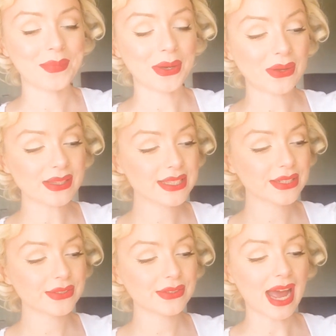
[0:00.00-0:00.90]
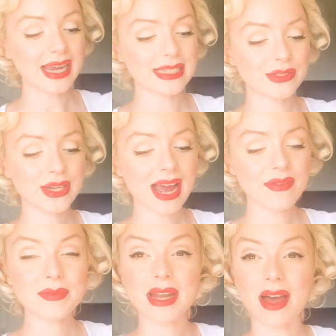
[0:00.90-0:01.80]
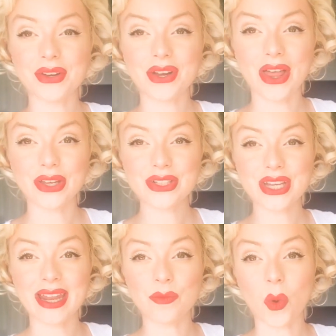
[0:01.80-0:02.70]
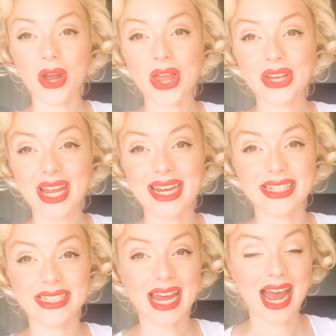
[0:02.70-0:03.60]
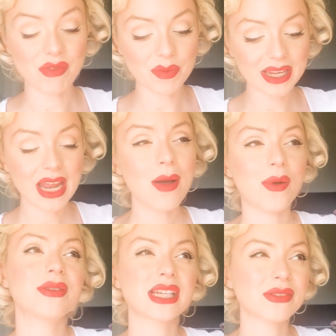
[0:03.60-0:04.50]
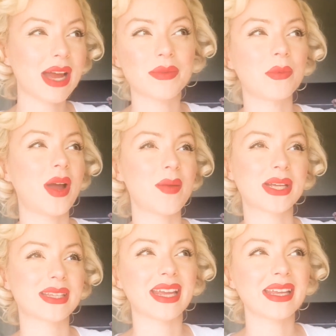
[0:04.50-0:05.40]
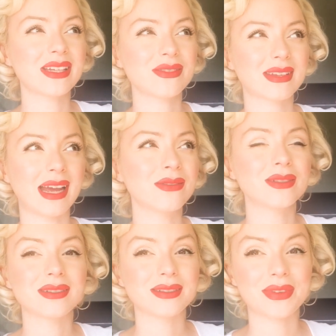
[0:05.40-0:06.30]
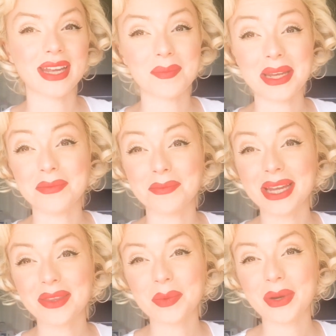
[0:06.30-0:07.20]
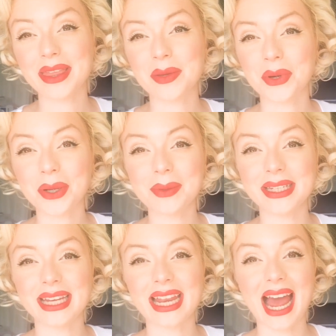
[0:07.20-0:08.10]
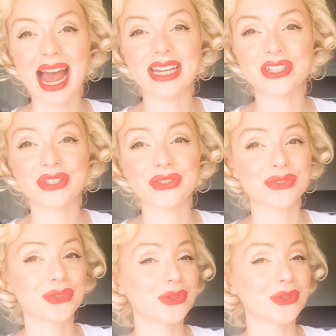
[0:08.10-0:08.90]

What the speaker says: But also, I do have them in other colors, and one color that I didn't have them in, obviously I don't have them in white, because I think that's, I don't know if they even made them in white, they probably did, I just